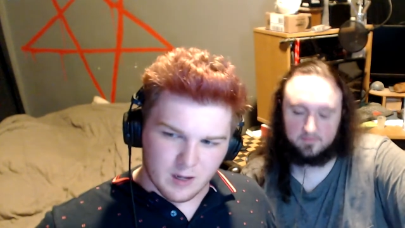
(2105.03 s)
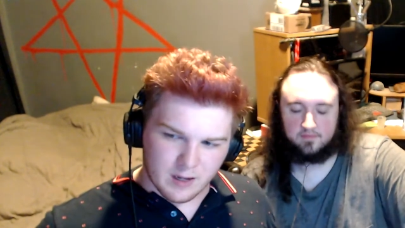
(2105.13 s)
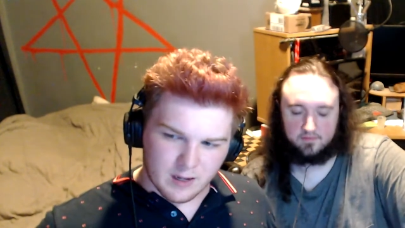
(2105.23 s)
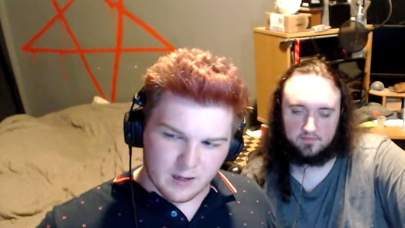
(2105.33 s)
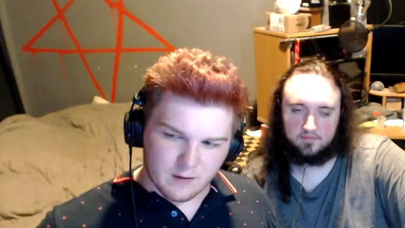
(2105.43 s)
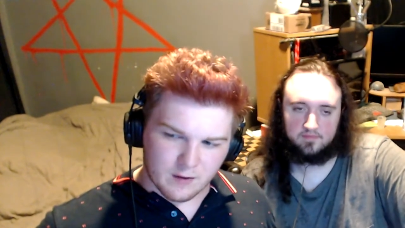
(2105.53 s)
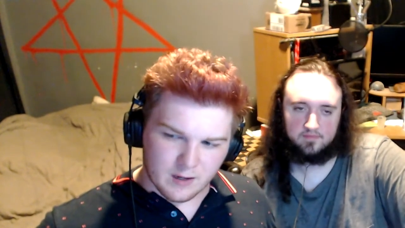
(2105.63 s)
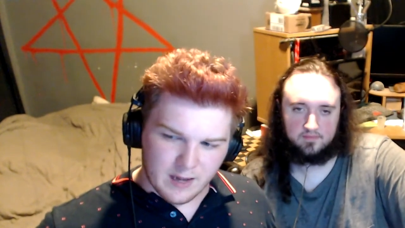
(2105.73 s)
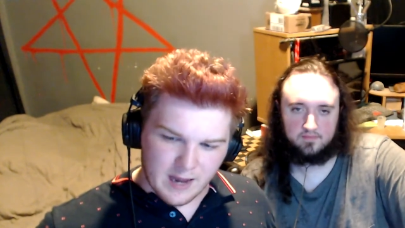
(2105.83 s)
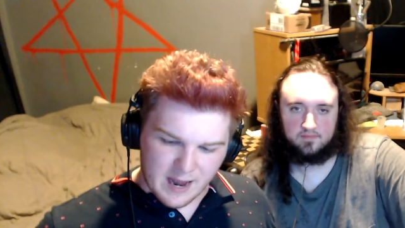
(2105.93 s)
Speaker 1: uh,
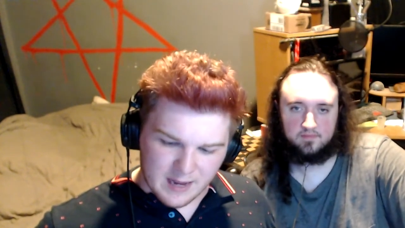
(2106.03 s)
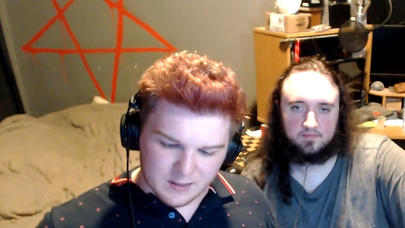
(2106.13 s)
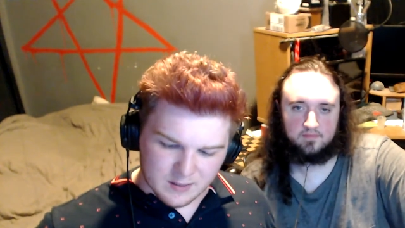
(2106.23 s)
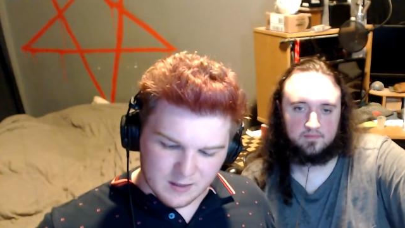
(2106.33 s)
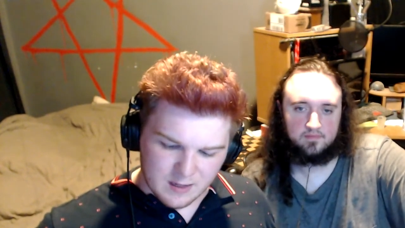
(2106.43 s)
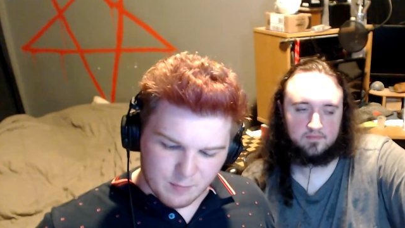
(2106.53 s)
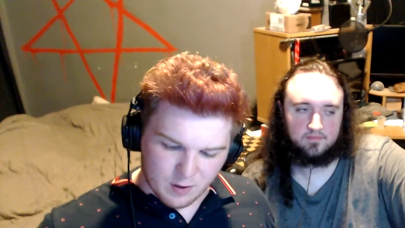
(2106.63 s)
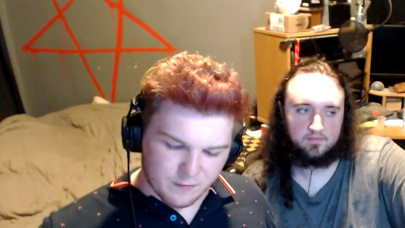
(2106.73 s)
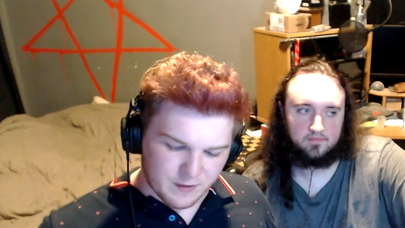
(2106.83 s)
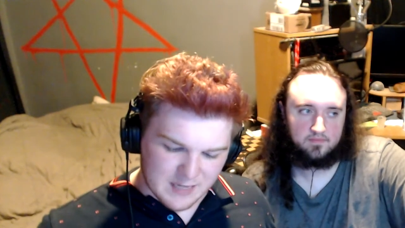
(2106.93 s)
as the
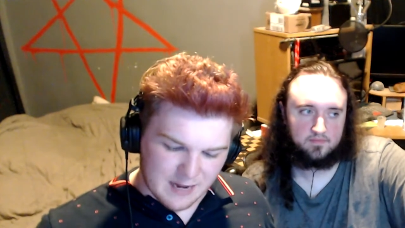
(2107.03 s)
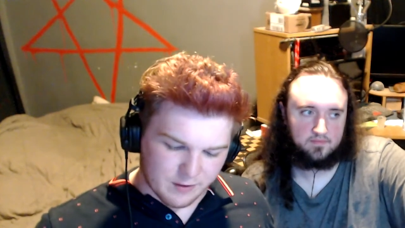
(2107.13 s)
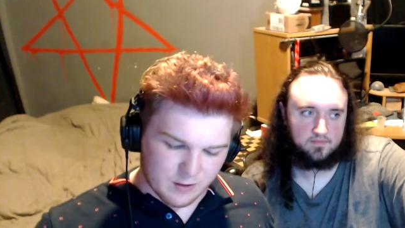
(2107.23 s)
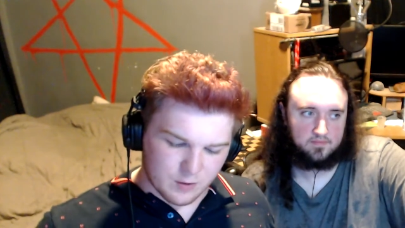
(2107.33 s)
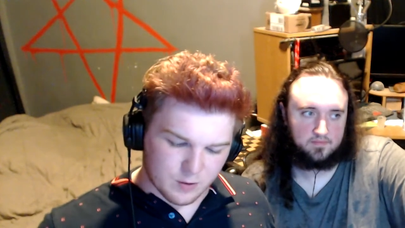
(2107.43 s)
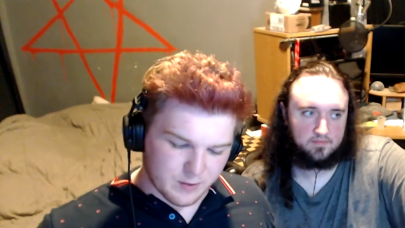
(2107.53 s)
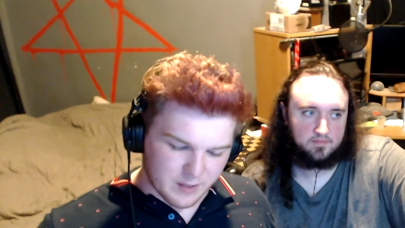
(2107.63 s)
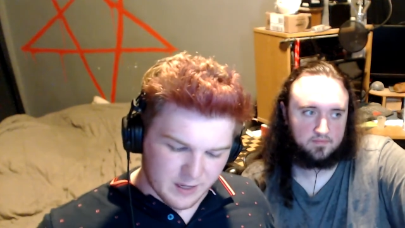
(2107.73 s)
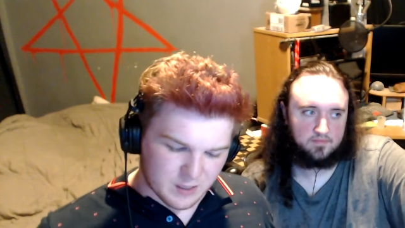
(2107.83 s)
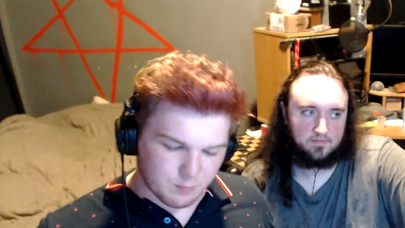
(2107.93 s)
perfect avenue to
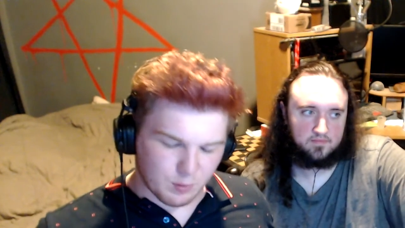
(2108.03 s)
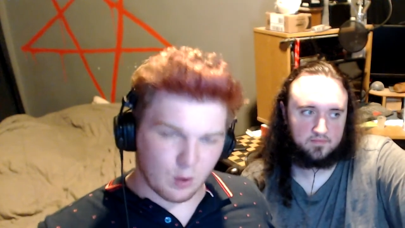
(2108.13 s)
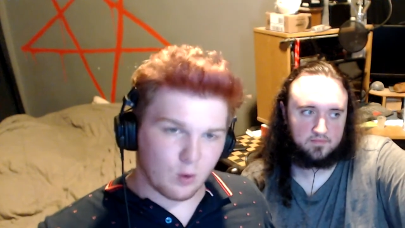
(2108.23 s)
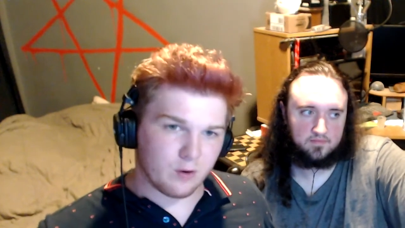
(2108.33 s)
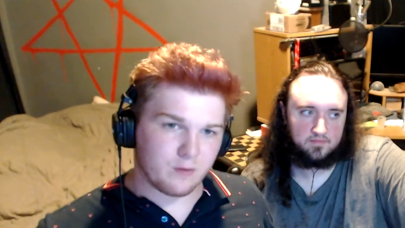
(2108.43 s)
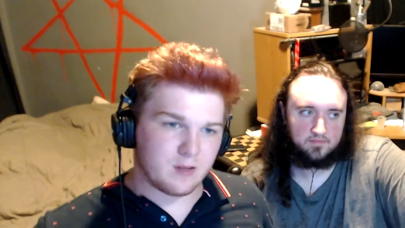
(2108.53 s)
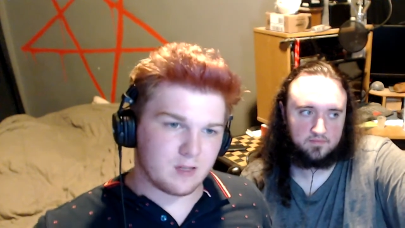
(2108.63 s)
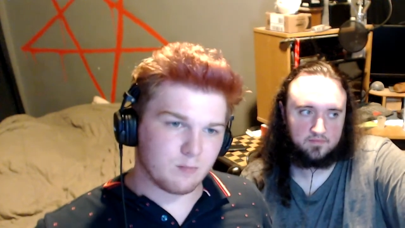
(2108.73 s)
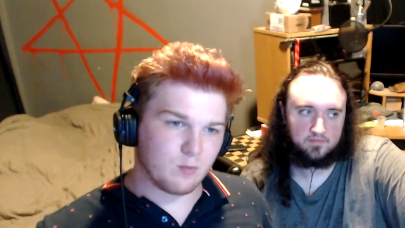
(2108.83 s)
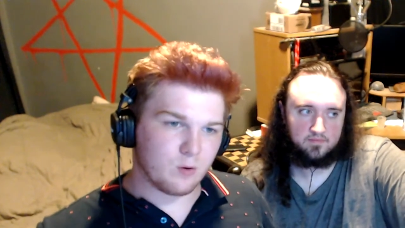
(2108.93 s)
explore
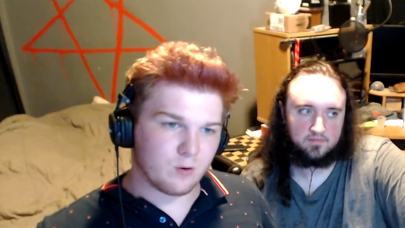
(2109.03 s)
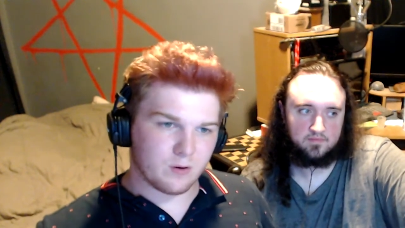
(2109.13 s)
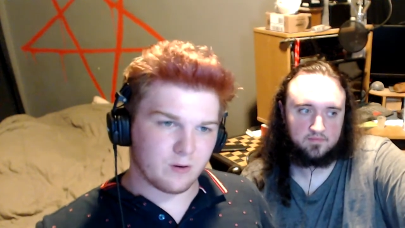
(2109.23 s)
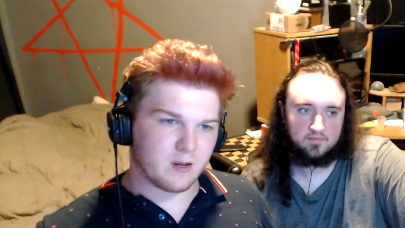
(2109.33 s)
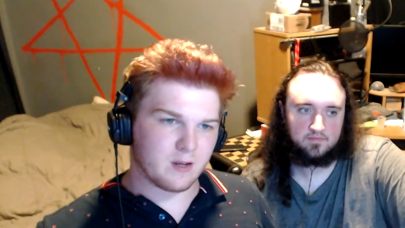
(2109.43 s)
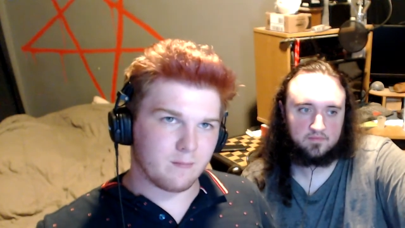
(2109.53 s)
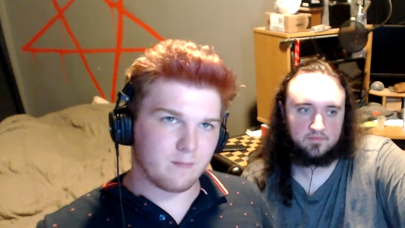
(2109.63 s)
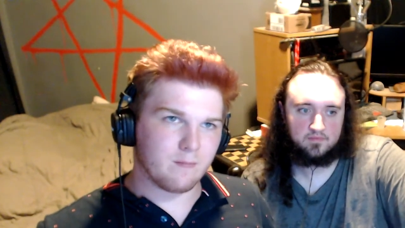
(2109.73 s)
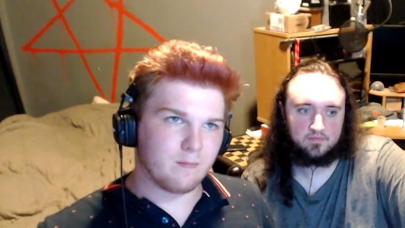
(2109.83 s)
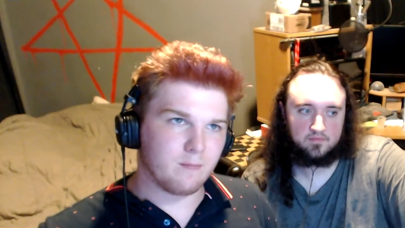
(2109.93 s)
these more
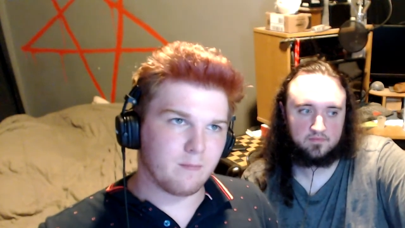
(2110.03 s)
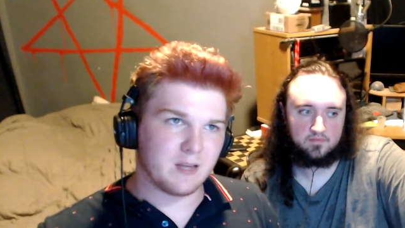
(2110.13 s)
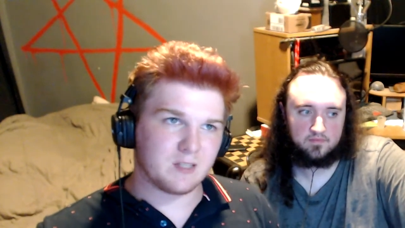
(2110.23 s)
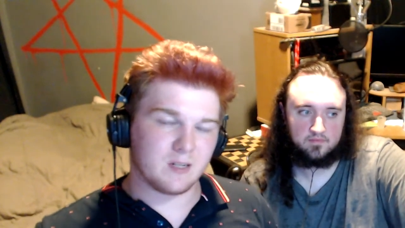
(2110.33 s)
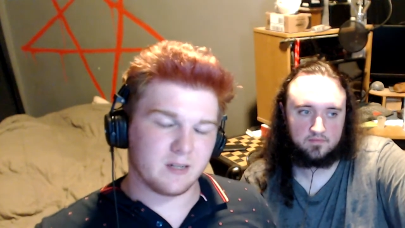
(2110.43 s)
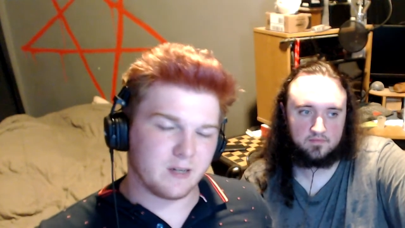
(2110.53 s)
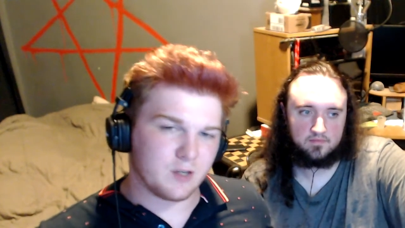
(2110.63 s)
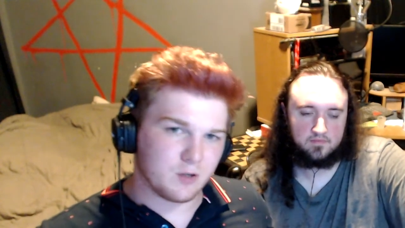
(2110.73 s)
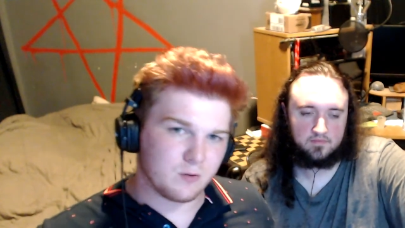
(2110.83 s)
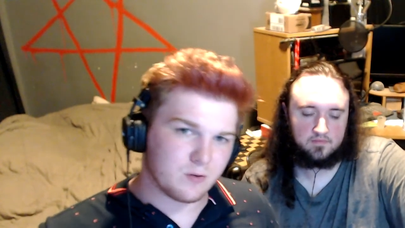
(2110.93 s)
um, masculine
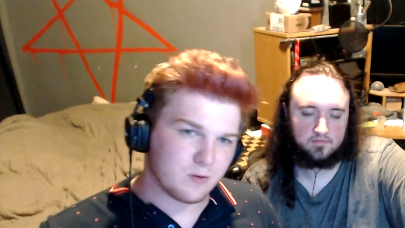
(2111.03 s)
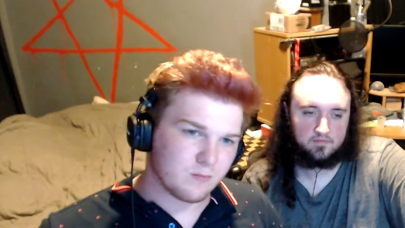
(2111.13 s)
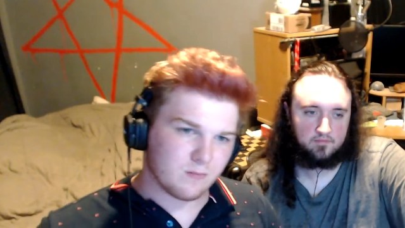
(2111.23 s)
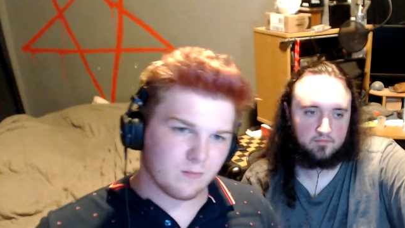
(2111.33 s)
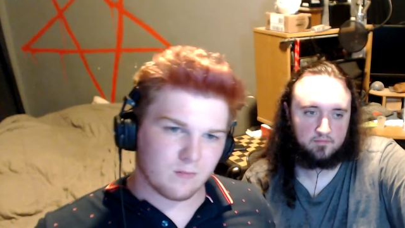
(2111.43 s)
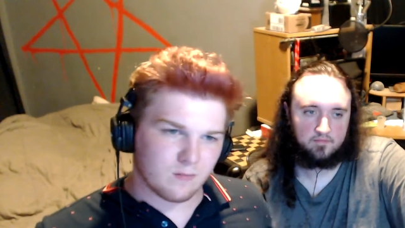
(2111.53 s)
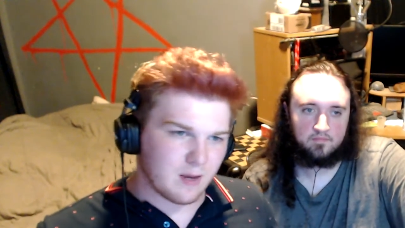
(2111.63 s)
issues. Hmm.